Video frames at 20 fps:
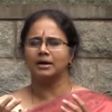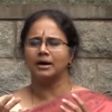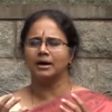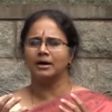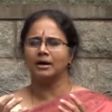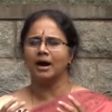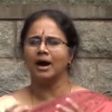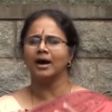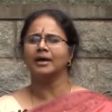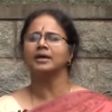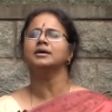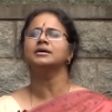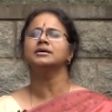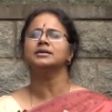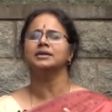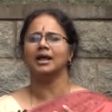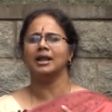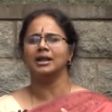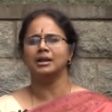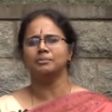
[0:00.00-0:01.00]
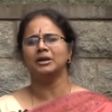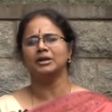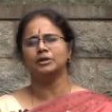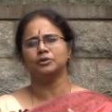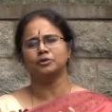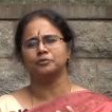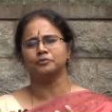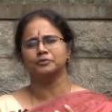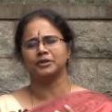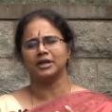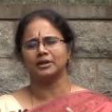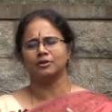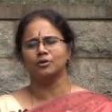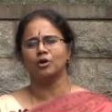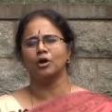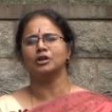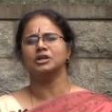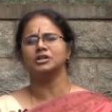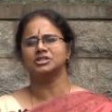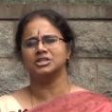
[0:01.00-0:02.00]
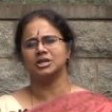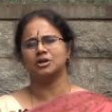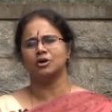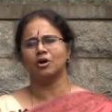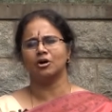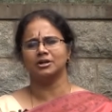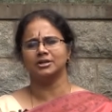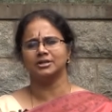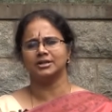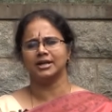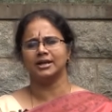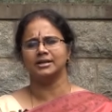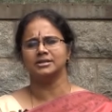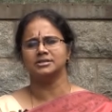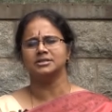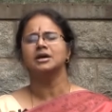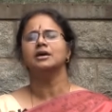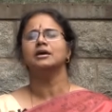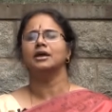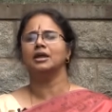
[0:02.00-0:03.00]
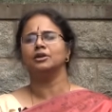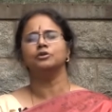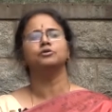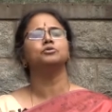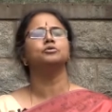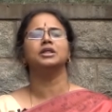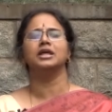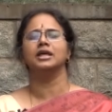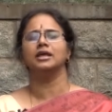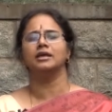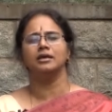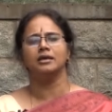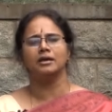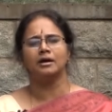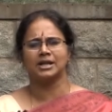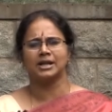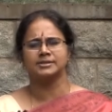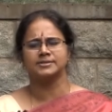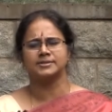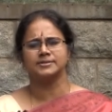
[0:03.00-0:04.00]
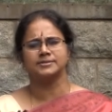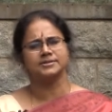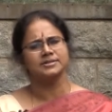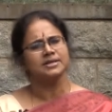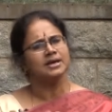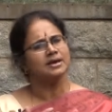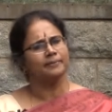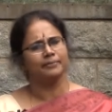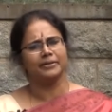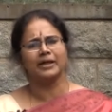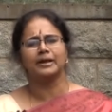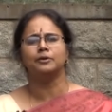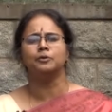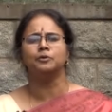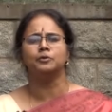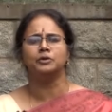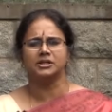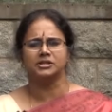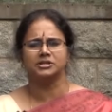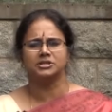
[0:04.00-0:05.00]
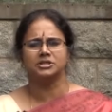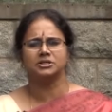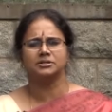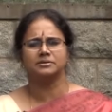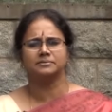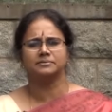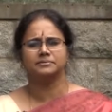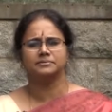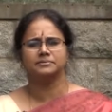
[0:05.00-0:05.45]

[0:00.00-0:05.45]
a higher element of technology content into the classes that you teach.